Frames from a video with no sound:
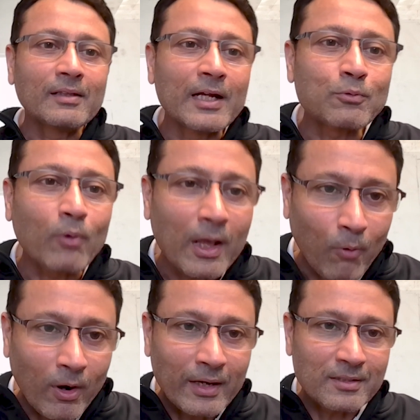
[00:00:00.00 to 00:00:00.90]
That is what I
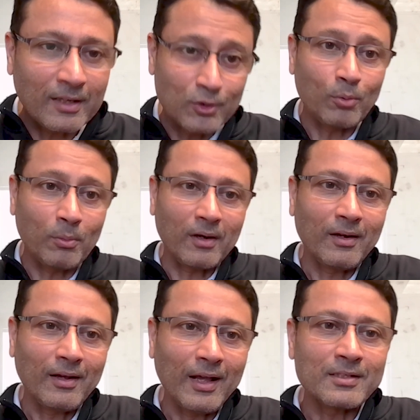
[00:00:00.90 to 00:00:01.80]
want as a consumer,
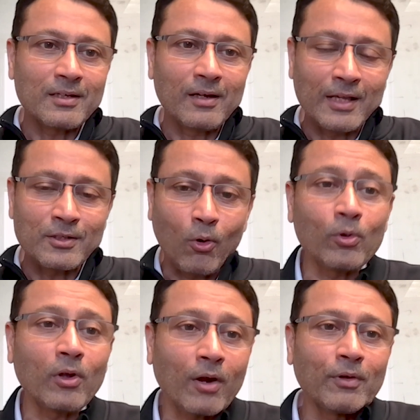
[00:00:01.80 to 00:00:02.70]
as a as a
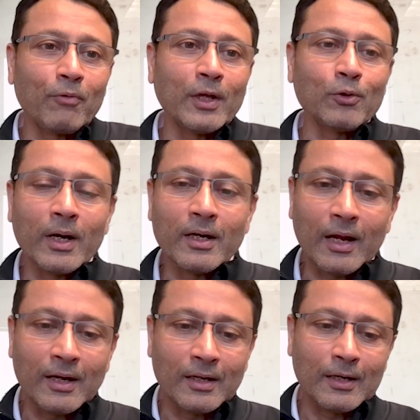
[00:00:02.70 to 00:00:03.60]
owner of the venue and
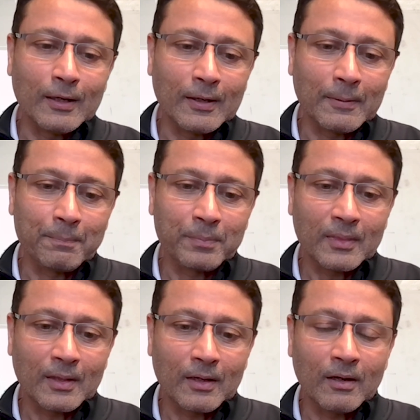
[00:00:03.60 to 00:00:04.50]
and uh,
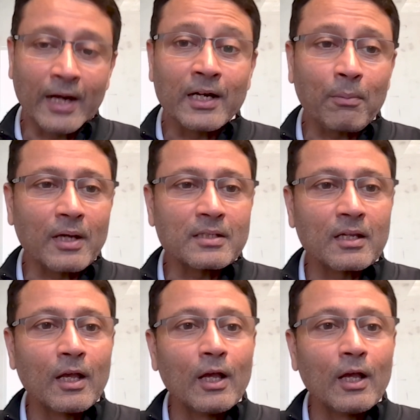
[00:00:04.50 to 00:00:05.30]
uh, enterprise.